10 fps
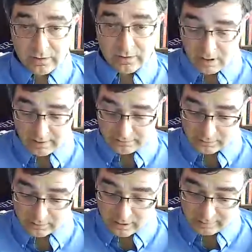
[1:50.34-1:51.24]
the
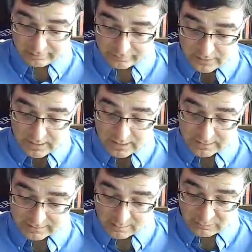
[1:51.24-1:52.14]
author of
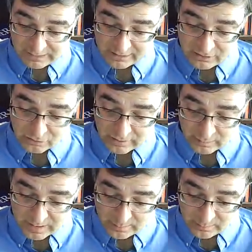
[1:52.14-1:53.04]
Assembling Enduring
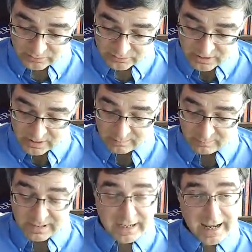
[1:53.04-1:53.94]
Peoples,
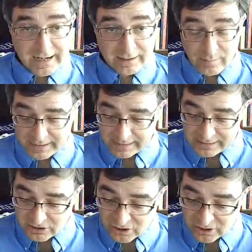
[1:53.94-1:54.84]
Mediating
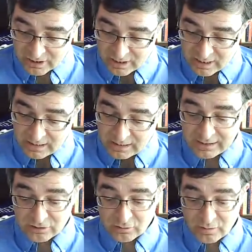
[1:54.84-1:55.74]
Recognition in
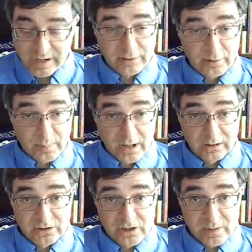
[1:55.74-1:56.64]
History and
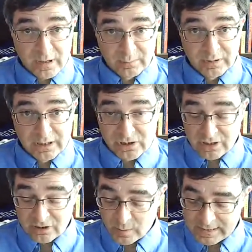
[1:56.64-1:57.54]
Anthropology, published in
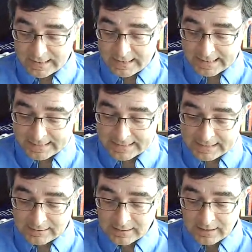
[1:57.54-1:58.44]

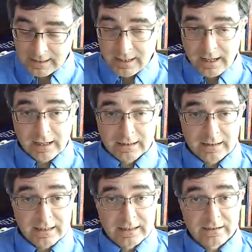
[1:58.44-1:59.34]
2019, and
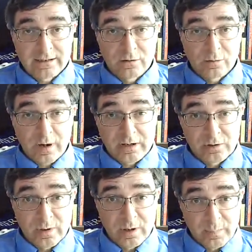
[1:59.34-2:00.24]
he is a
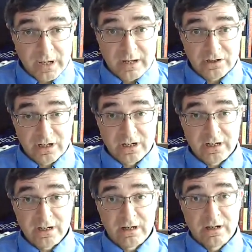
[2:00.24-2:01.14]
graduate, a
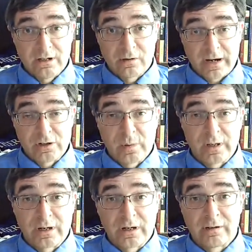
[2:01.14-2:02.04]
PhD
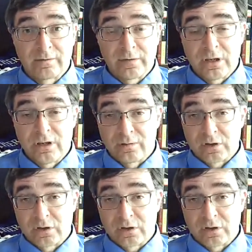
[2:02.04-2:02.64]
graduate of the University